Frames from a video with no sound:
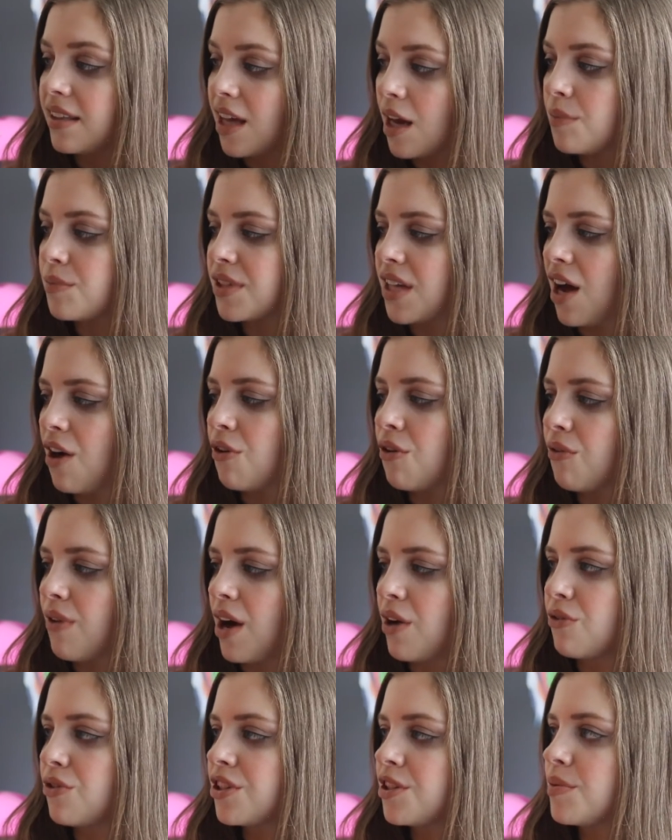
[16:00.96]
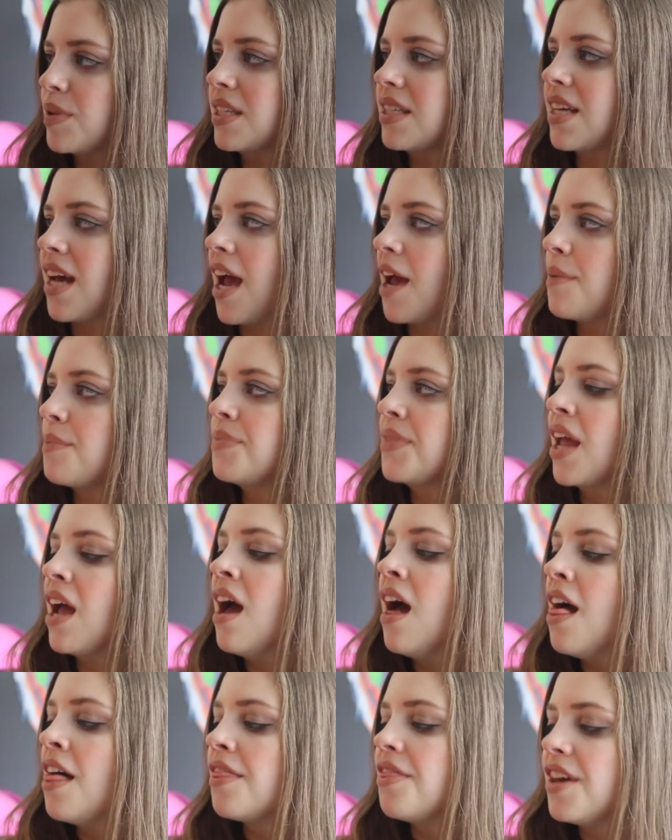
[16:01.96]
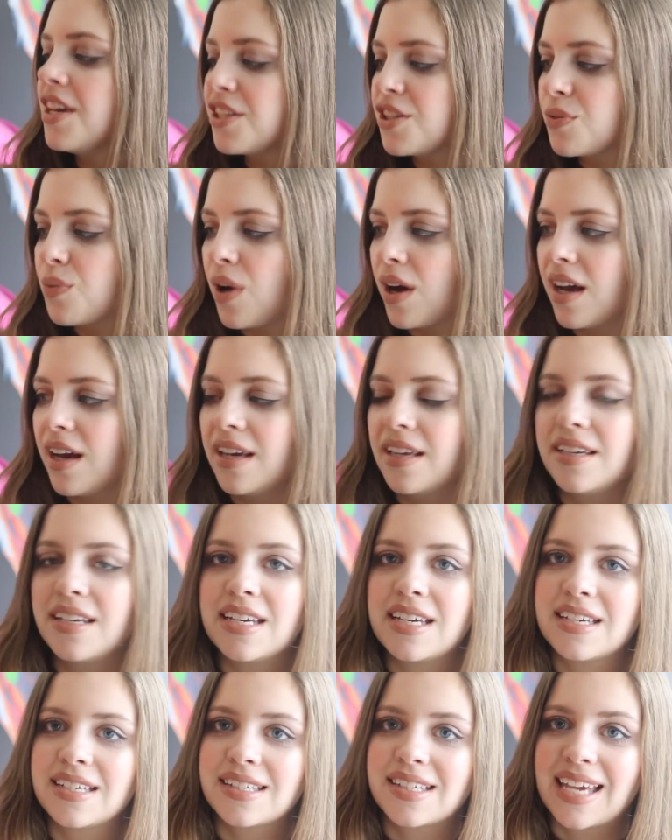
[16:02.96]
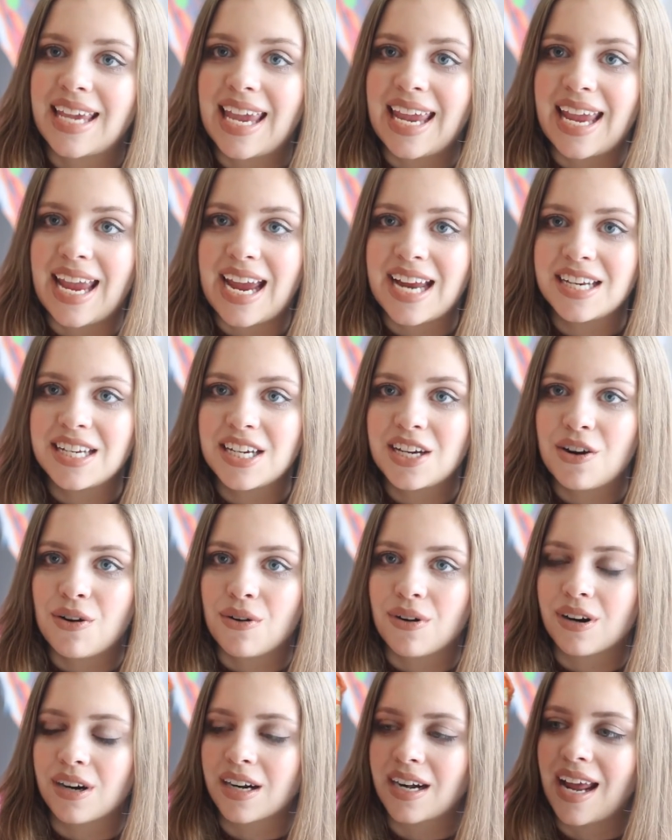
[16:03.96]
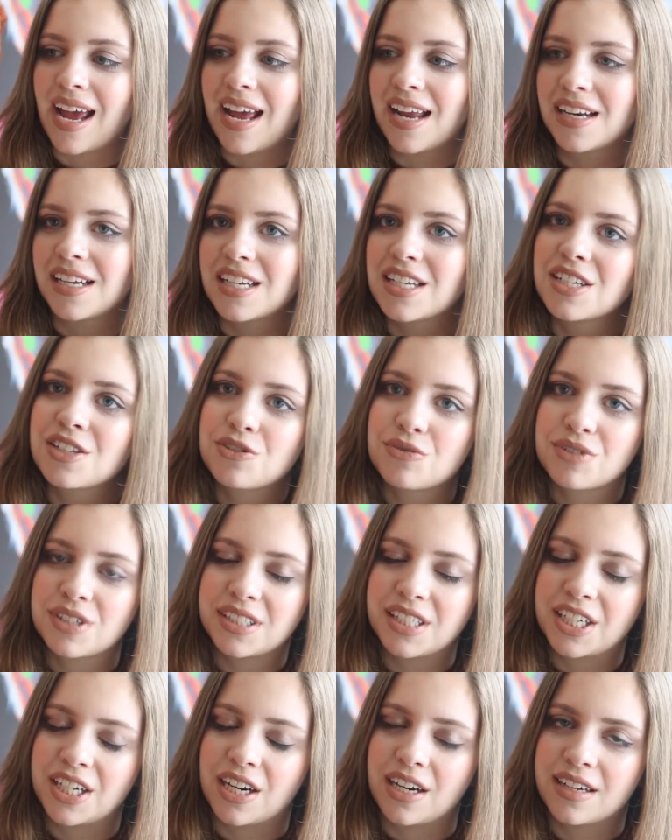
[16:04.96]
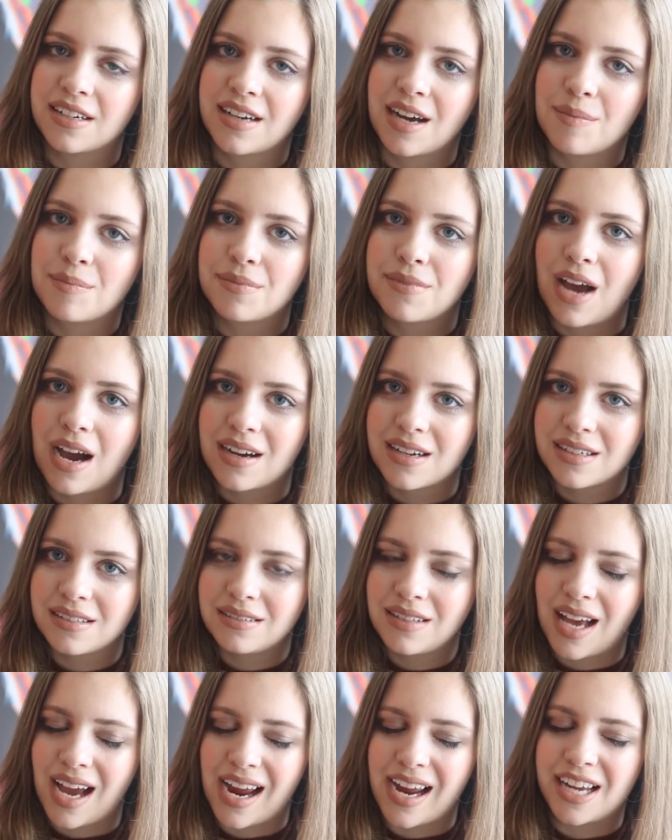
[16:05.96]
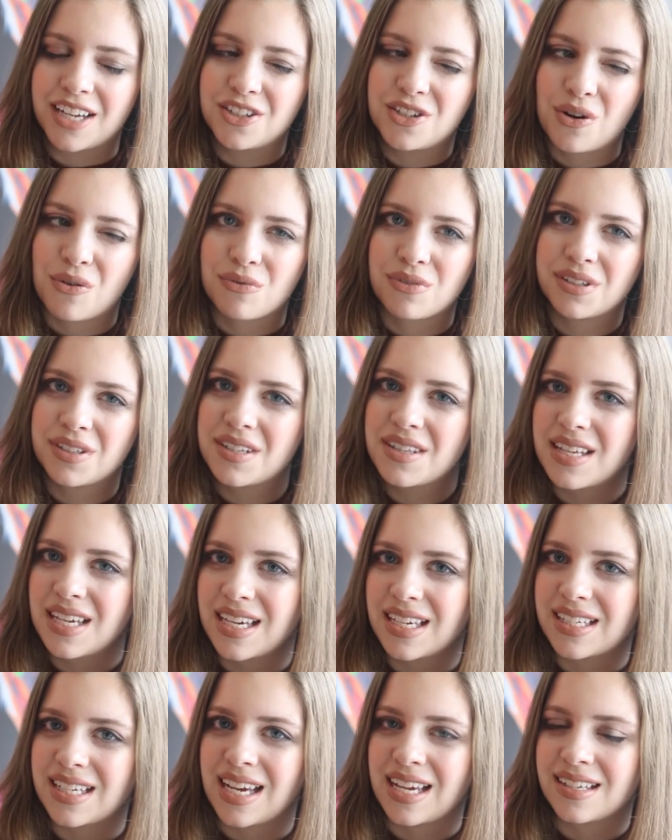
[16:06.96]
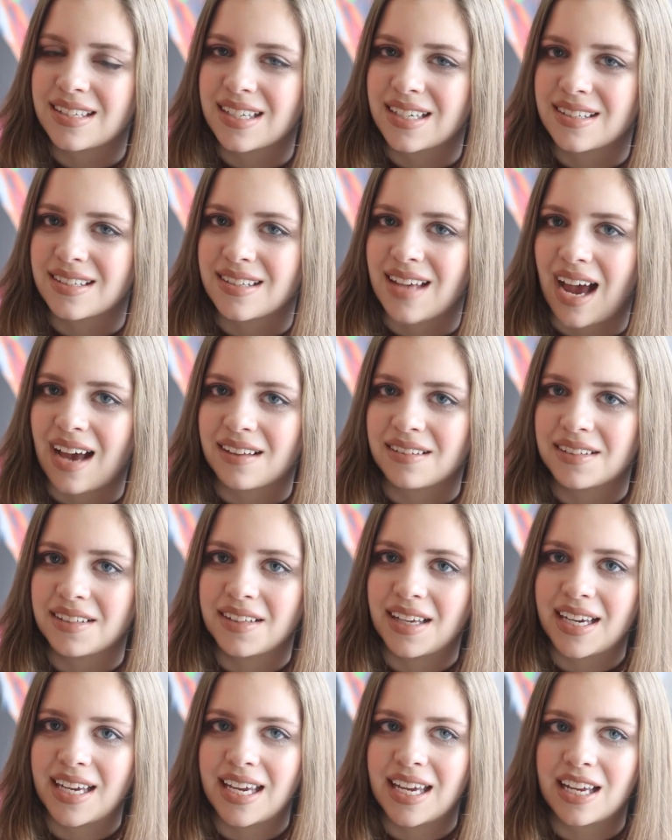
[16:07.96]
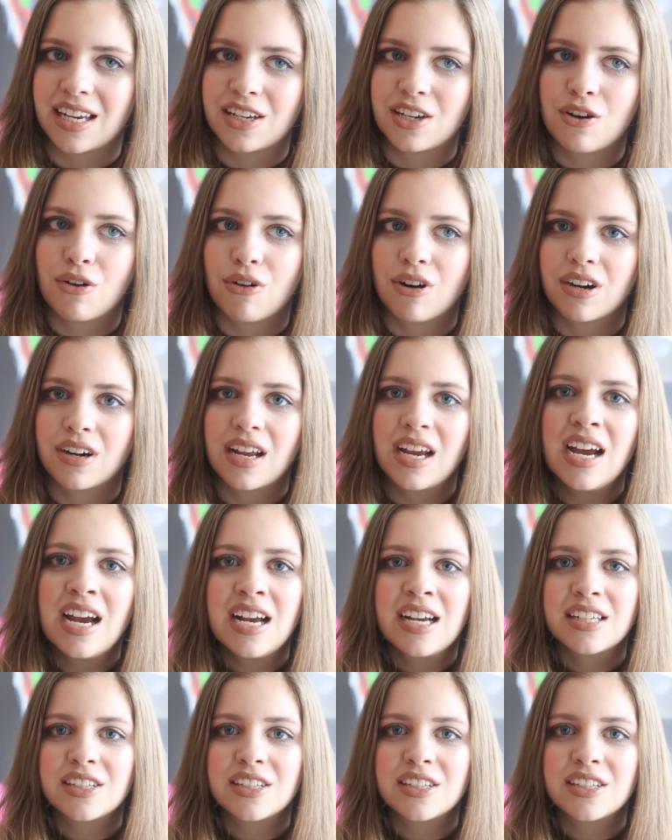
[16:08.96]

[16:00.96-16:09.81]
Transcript: that that comes out around Christmas time. This one is candy corn and it is really good. I'm not gonna lie, I don't really think it tastes exactly like candy corn.